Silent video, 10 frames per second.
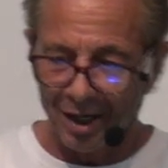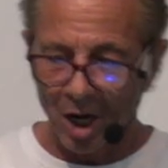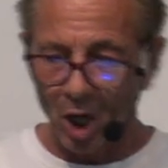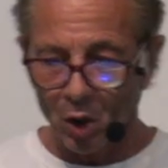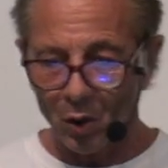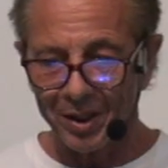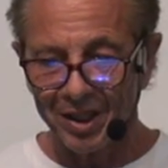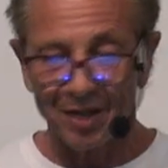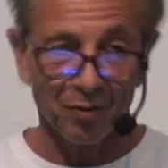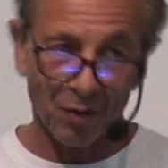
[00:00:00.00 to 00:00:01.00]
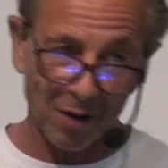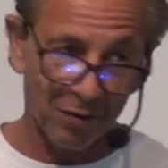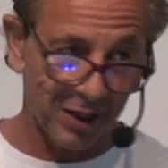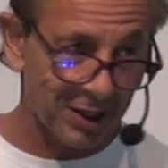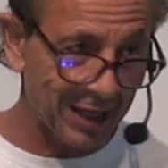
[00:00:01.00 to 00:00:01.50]
anointing for
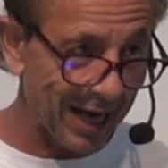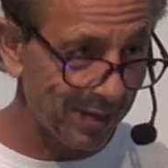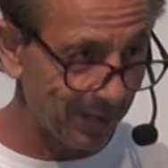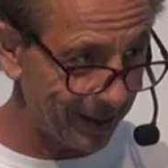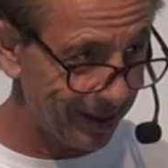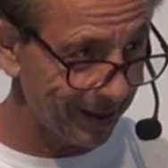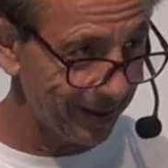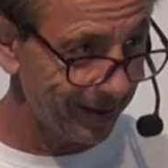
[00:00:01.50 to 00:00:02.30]
every assignment